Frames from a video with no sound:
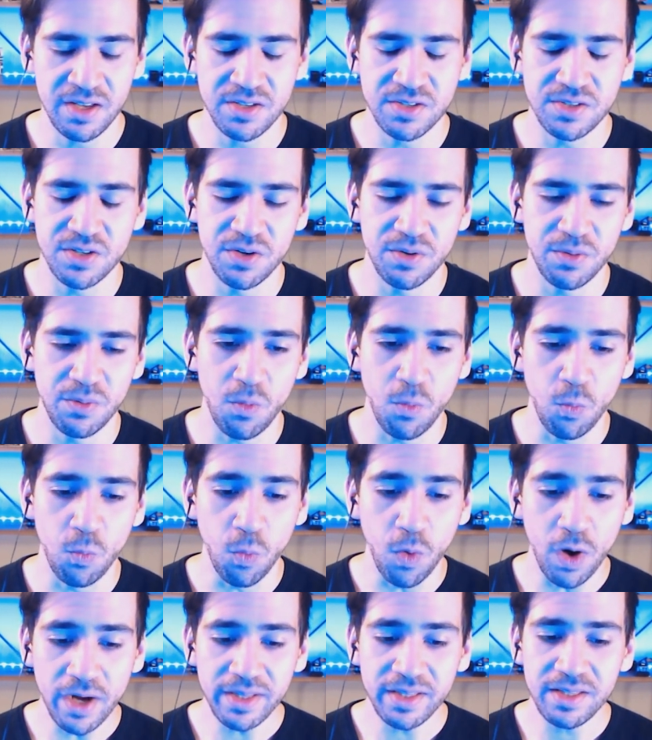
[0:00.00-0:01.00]
So,
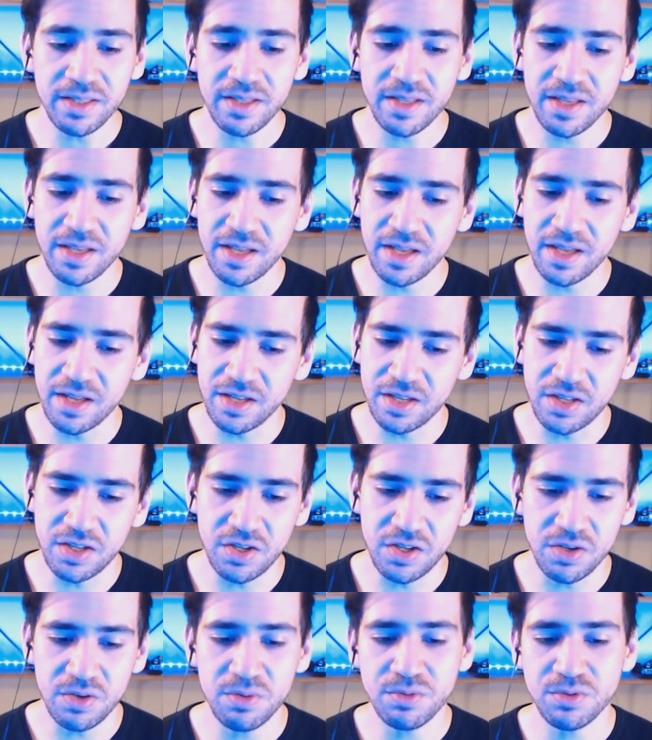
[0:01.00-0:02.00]
one
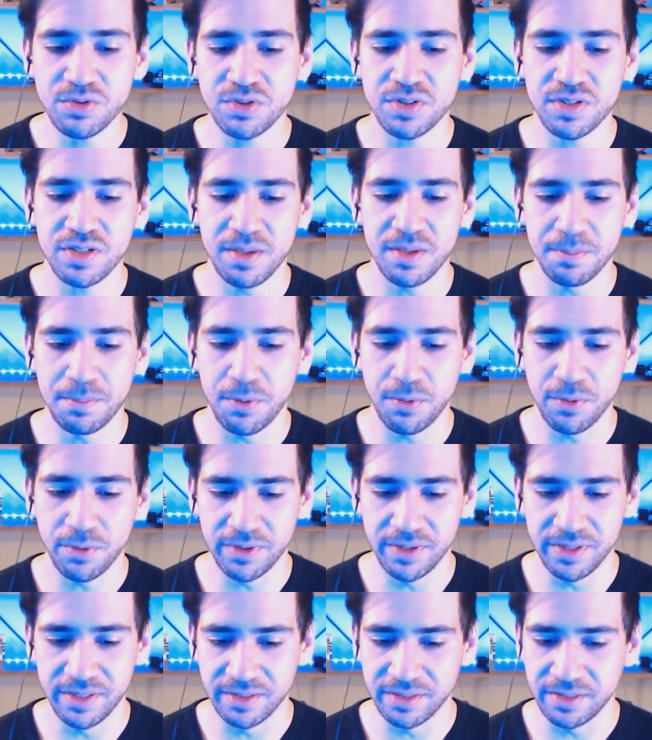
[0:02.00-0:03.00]
hugely
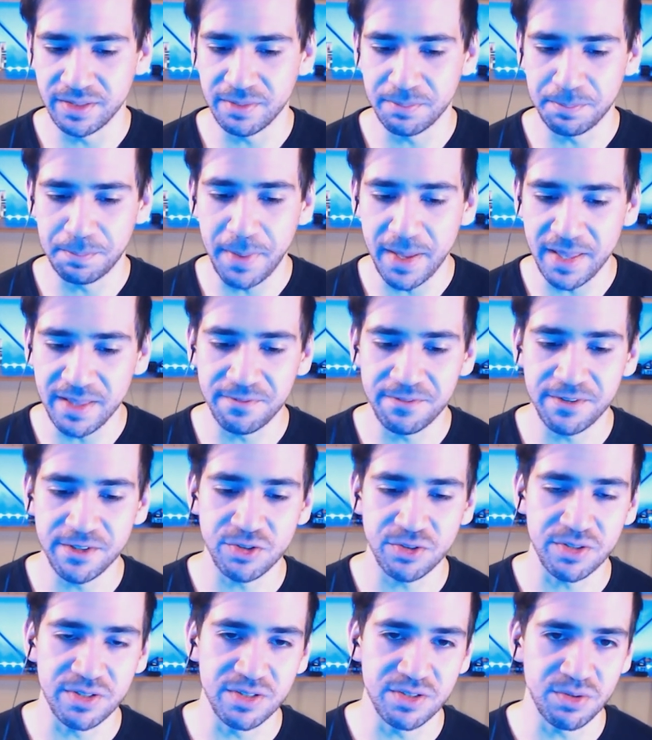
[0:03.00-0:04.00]
important
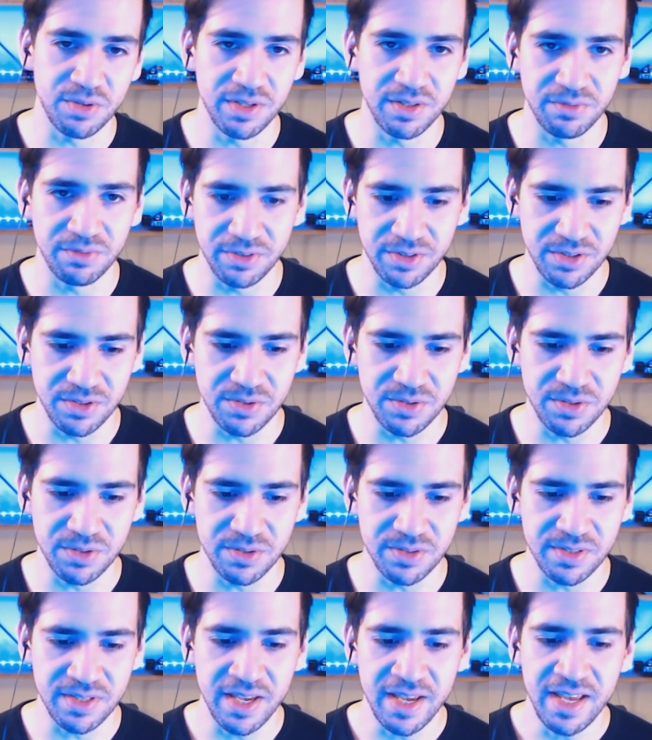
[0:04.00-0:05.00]
beneficial constraint of
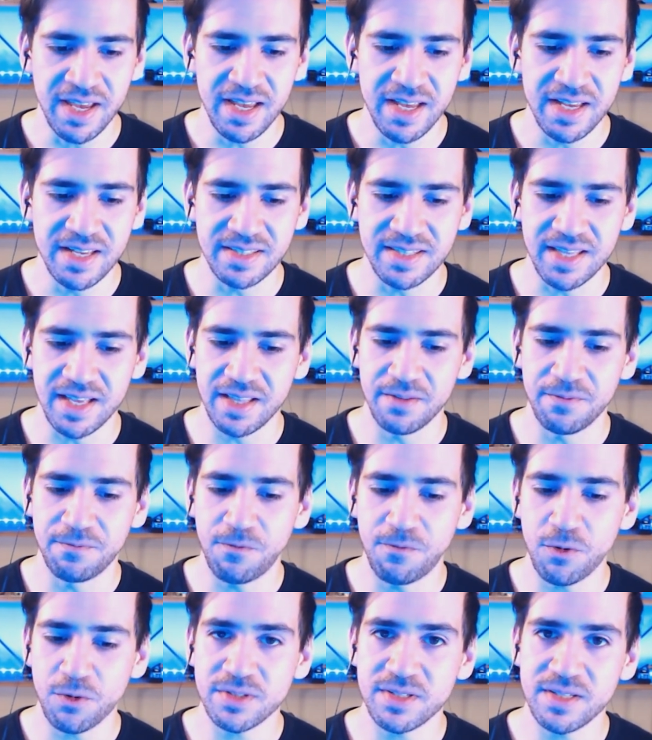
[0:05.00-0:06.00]
reducers is that it
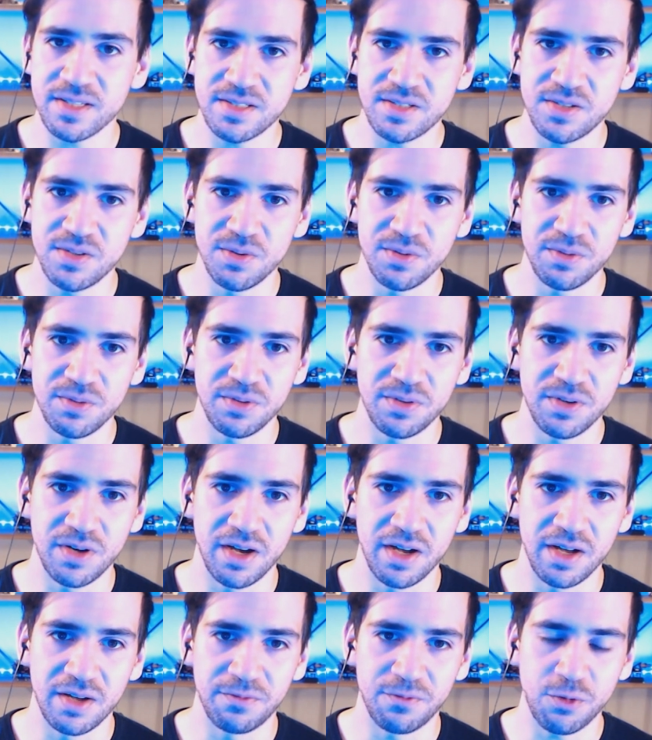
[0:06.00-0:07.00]
forces to
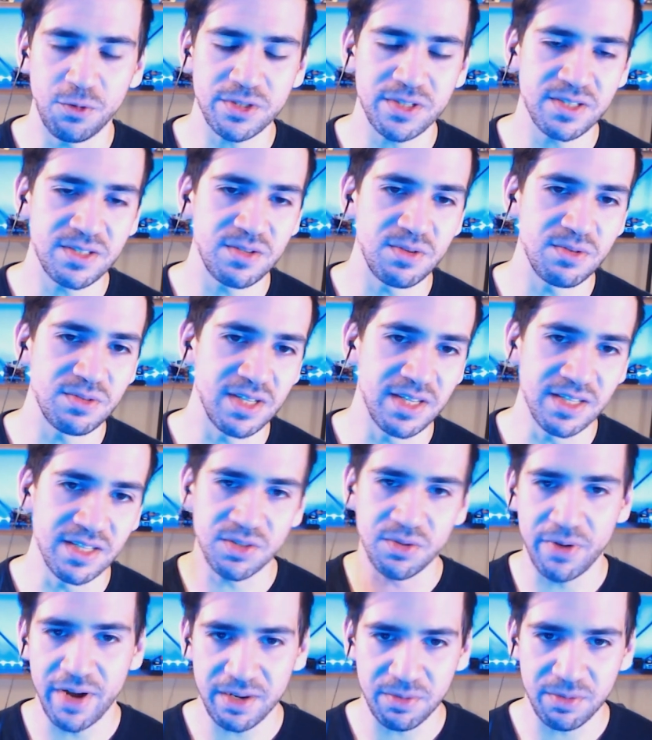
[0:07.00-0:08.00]
uh, forces you to
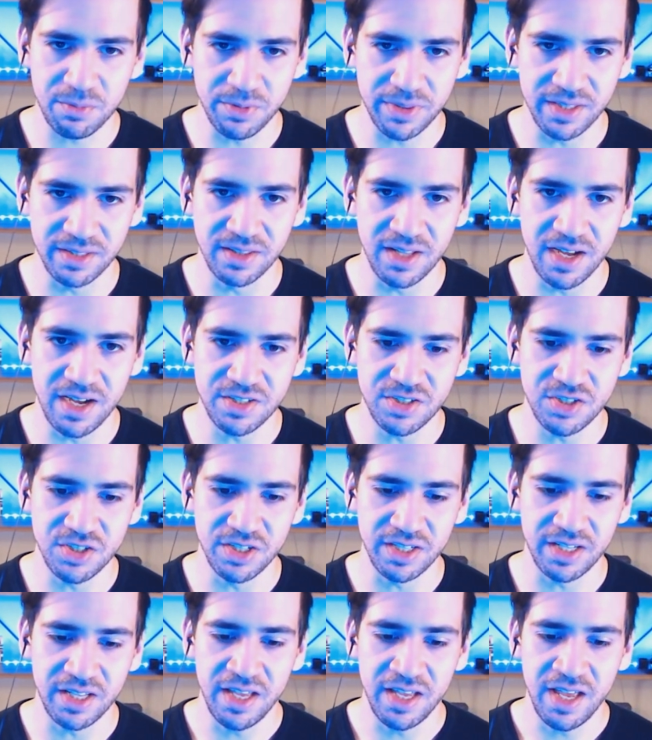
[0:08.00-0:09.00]
interact with the
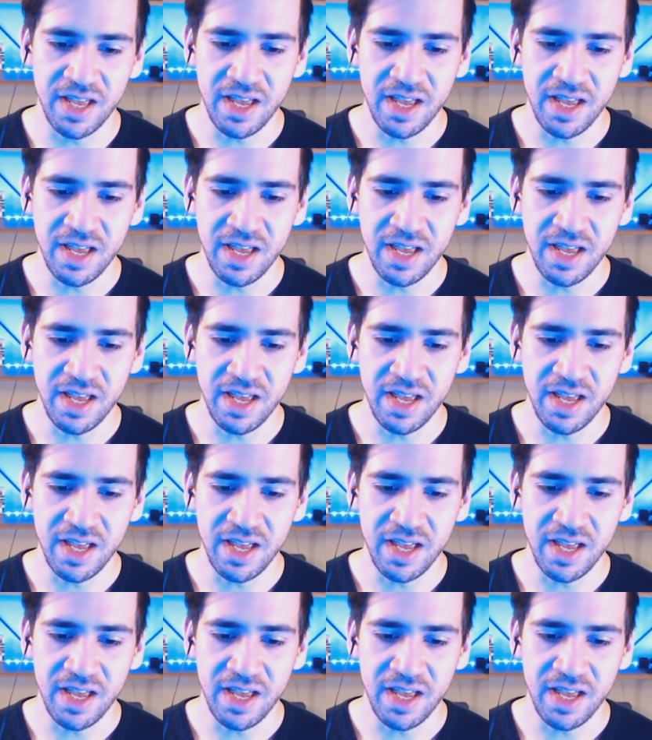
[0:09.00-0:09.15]
logic